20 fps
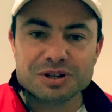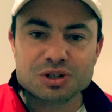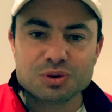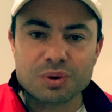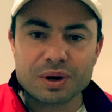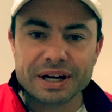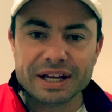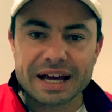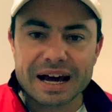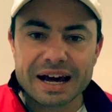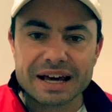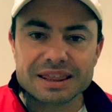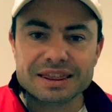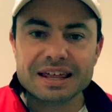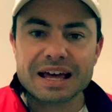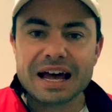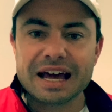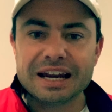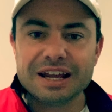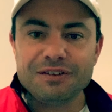28th,
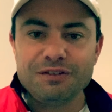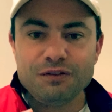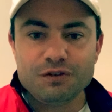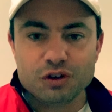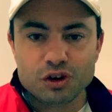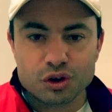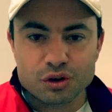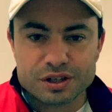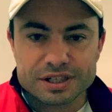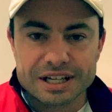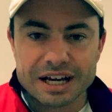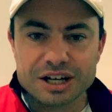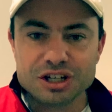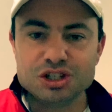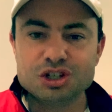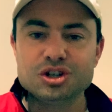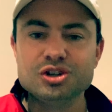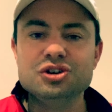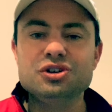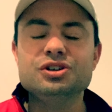and if you stay
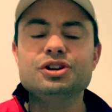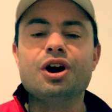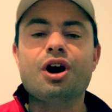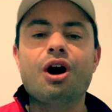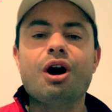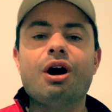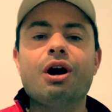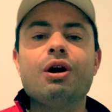tuned,